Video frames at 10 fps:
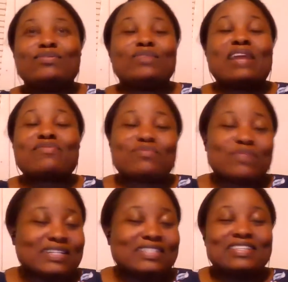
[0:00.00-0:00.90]

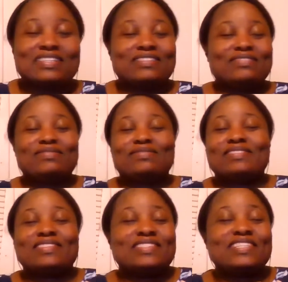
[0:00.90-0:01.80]
everyone and
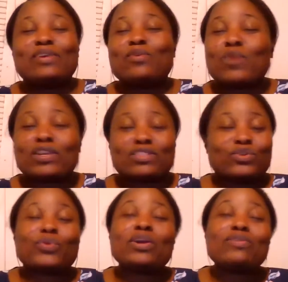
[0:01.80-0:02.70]
sharing what they're
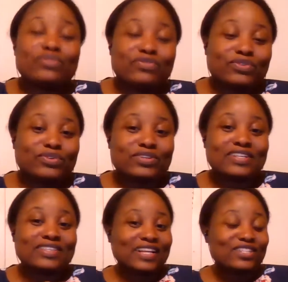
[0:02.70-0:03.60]
grateful for,
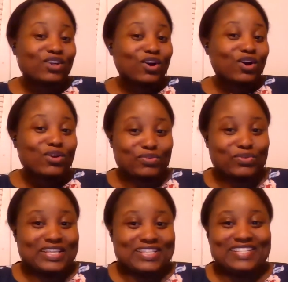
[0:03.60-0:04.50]
and that's all
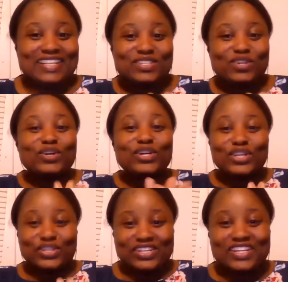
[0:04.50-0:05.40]
great. That's all
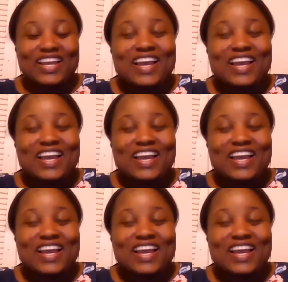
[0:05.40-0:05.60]
good.